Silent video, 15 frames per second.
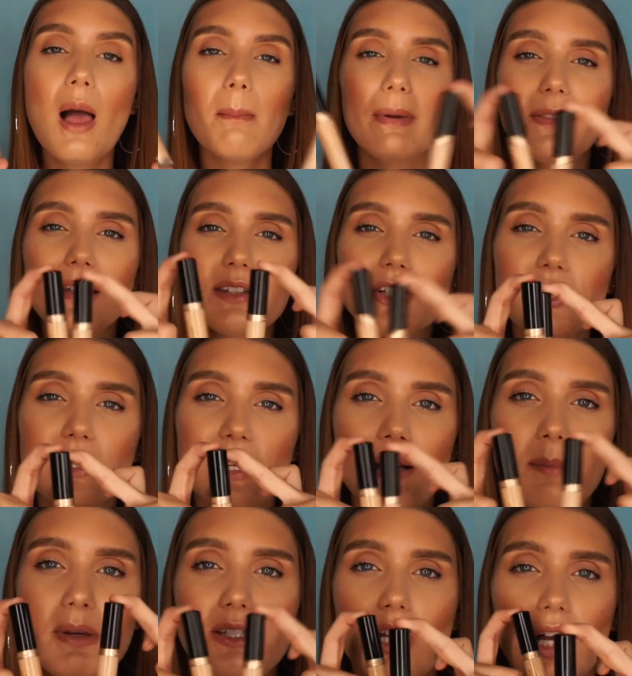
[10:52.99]
But these are just going
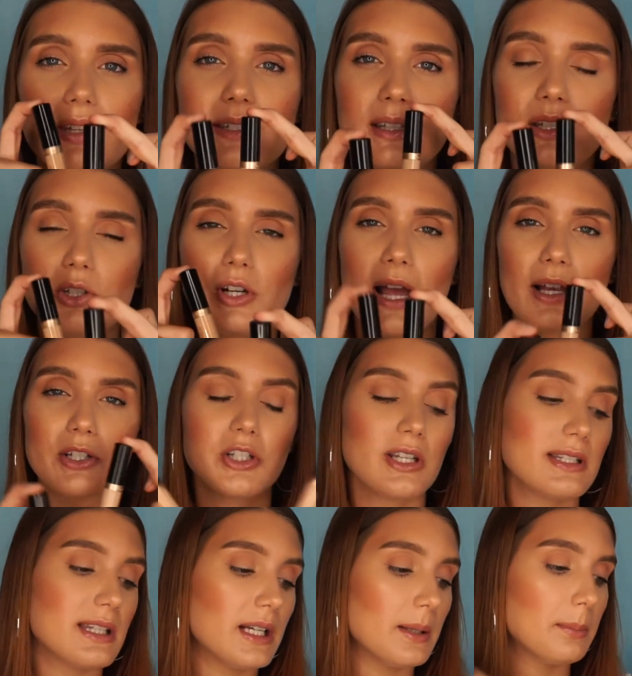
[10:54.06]
to be tossed in the trash
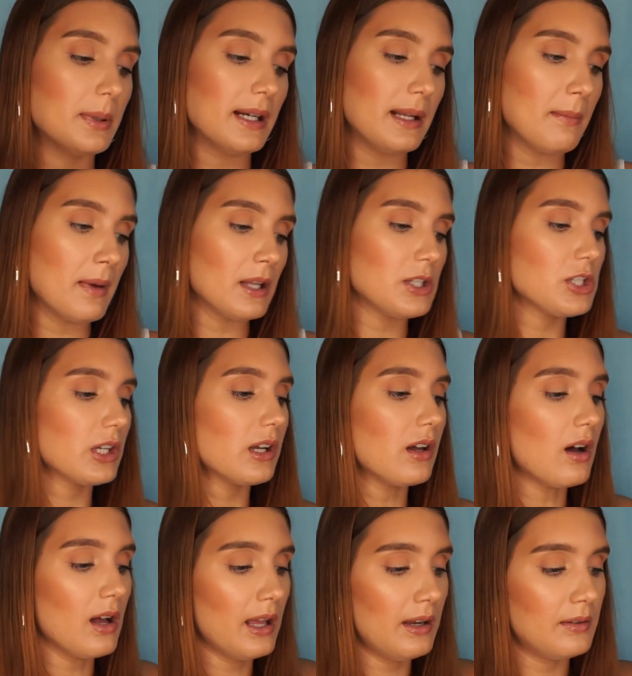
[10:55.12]
because they're pretty much
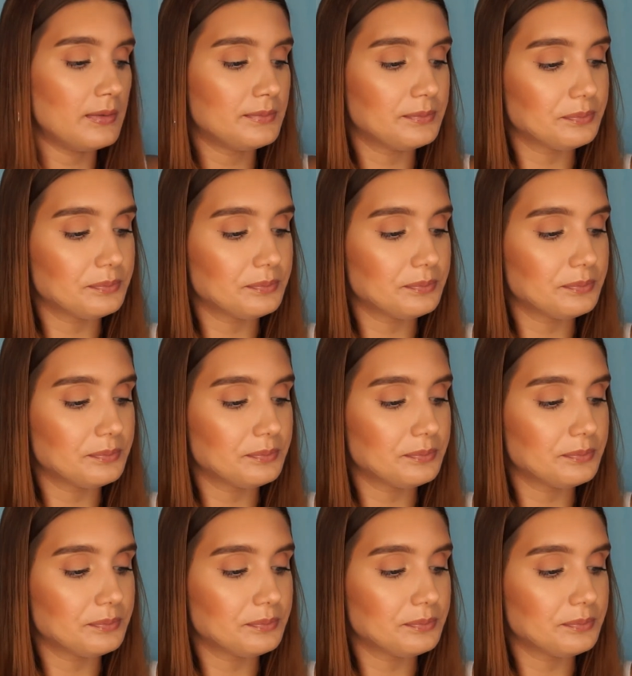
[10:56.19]
gone.